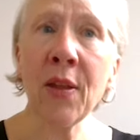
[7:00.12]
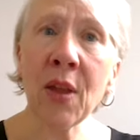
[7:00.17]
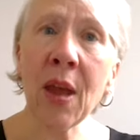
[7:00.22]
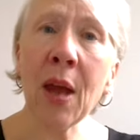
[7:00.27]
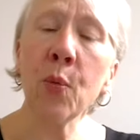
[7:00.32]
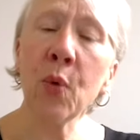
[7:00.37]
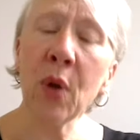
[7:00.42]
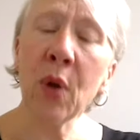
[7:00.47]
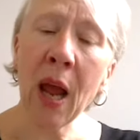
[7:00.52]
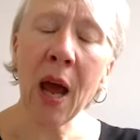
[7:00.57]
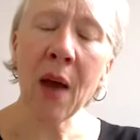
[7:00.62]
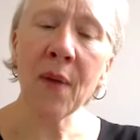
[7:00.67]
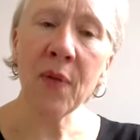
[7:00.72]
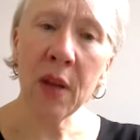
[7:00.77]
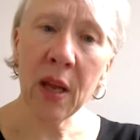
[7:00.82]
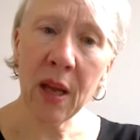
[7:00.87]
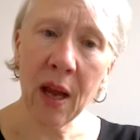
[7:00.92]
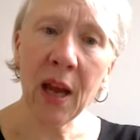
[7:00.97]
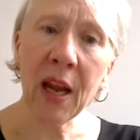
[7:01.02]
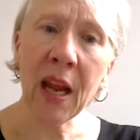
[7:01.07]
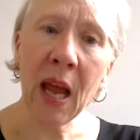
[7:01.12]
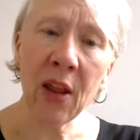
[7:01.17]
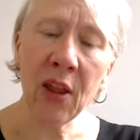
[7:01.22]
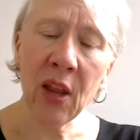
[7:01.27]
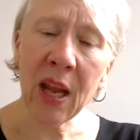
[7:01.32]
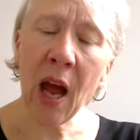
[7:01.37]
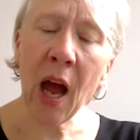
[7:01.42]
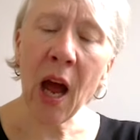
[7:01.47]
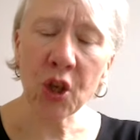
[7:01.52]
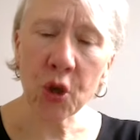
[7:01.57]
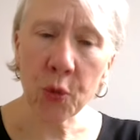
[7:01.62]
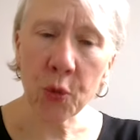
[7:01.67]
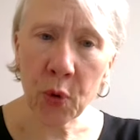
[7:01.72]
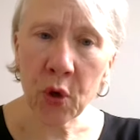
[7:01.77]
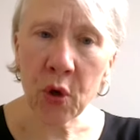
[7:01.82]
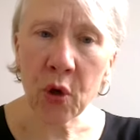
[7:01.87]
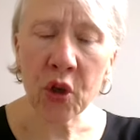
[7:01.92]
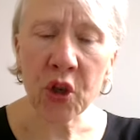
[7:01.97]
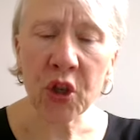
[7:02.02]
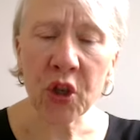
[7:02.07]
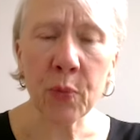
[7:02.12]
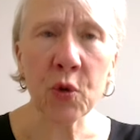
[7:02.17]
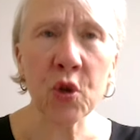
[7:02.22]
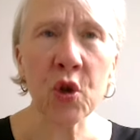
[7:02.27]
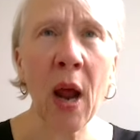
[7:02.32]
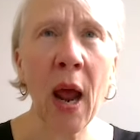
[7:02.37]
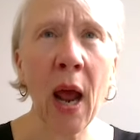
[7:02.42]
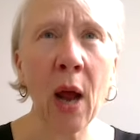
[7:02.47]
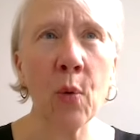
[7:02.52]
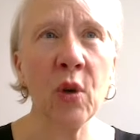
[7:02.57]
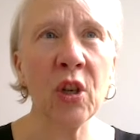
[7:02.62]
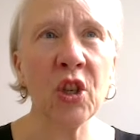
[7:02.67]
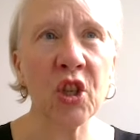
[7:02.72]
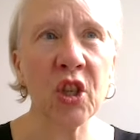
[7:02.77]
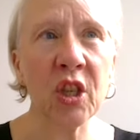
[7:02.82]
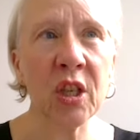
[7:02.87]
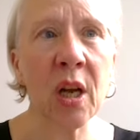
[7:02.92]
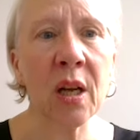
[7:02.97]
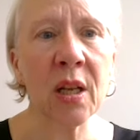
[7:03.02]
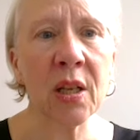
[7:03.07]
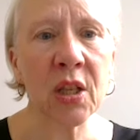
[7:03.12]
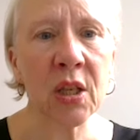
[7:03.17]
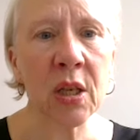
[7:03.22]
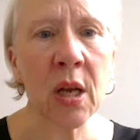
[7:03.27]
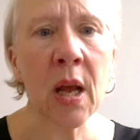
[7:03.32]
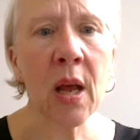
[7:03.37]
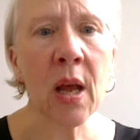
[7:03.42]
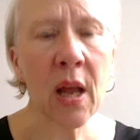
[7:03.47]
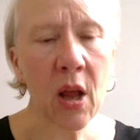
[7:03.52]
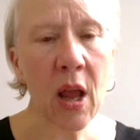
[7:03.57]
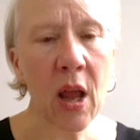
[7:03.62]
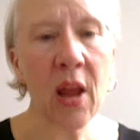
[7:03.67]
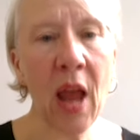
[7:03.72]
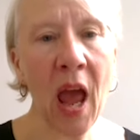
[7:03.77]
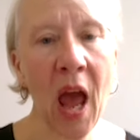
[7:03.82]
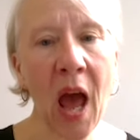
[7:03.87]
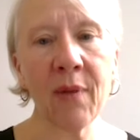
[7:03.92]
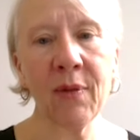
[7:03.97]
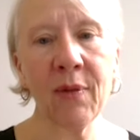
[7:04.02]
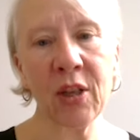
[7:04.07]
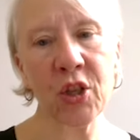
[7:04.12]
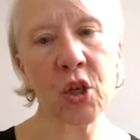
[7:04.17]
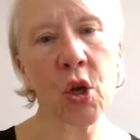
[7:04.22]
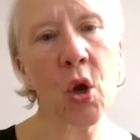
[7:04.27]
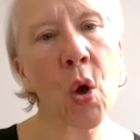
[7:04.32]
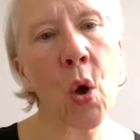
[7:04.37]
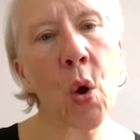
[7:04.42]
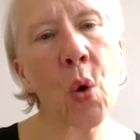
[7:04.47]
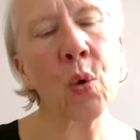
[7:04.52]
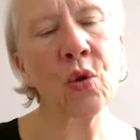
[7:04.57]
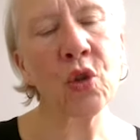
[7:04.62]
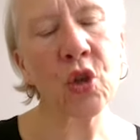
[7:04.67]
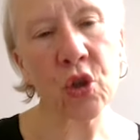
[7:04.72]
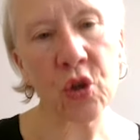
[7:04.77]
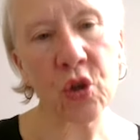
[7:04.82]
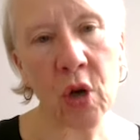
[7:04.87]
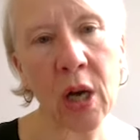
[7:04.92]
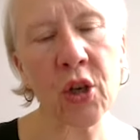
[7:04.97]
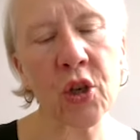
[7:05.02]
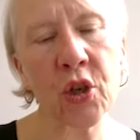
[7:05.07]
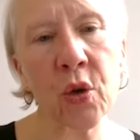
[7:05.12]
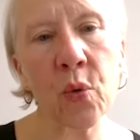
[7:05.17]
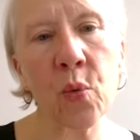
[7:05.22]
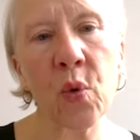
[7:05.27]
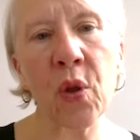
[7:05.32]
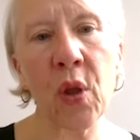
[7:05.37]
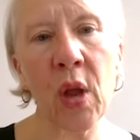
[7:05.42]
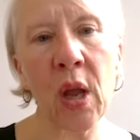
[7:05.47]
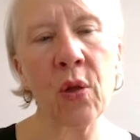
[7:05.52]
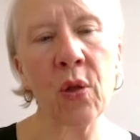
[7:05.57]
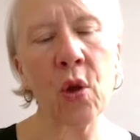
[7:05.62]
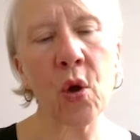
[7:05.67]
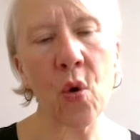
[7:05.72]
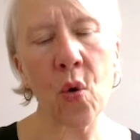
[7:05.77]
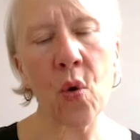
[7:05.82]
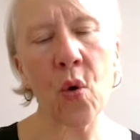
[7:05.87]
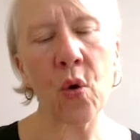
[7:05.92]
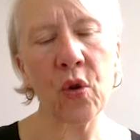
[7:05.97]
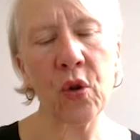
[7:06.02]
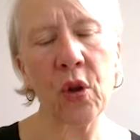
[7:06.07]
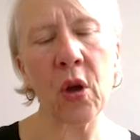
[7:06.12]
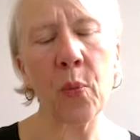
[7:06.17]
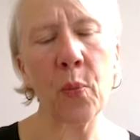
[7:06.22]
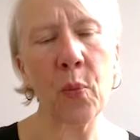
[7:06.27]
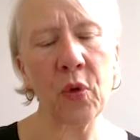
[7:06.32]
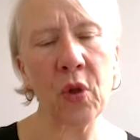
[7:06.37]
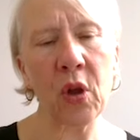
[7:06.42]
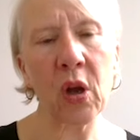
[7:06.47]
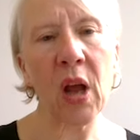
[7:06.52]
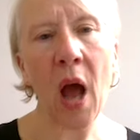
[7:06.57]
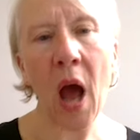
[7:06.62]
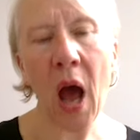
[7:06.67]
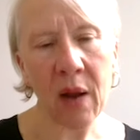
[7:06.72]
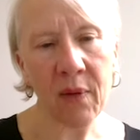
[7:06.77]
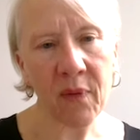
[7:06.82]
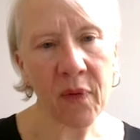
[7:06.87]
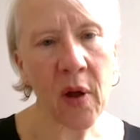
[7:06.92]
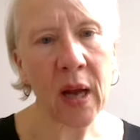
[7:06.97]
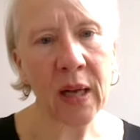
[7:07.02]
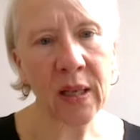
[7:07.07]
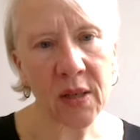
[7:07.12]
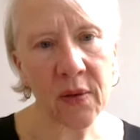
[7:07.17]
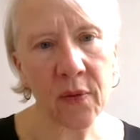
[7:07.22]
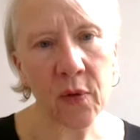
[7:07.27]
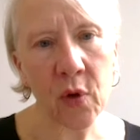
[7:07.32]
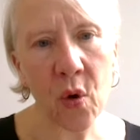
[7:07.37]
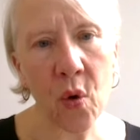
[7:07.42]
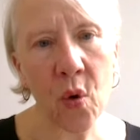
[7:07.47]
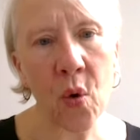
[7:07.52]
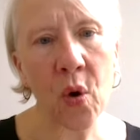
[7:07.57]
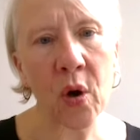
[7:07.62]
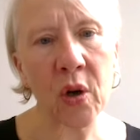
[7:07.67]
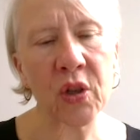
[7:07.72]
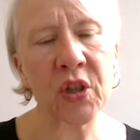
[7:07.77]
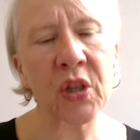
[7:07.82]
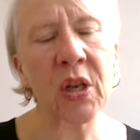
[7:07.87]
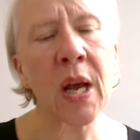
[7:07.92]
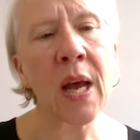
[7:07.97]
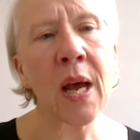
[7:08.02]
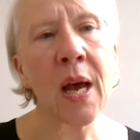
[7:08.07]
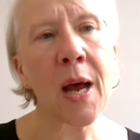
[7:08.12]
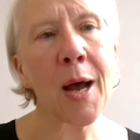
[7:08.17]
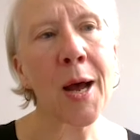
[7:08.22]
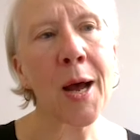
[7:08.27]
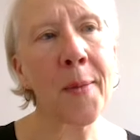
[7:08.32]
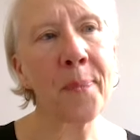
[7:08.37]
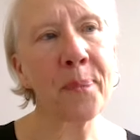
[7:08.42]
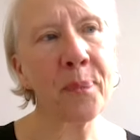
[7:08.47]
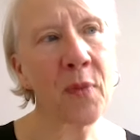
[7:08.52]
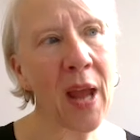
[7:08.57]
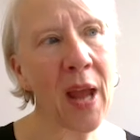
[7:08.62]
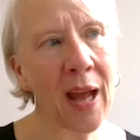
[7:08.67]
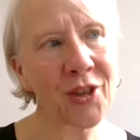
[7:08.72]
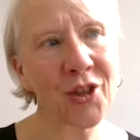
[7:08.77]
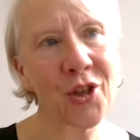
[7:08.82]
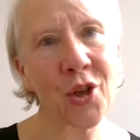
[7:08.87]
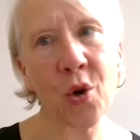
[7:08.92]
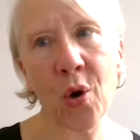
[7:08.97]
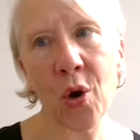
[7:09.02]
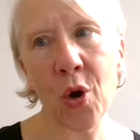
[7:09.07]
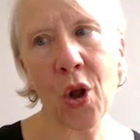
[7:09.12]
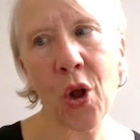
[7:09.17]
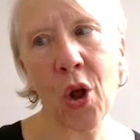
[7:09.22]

then we have the entrepreneurship track, which does have its own structure within the confines of the course, as they're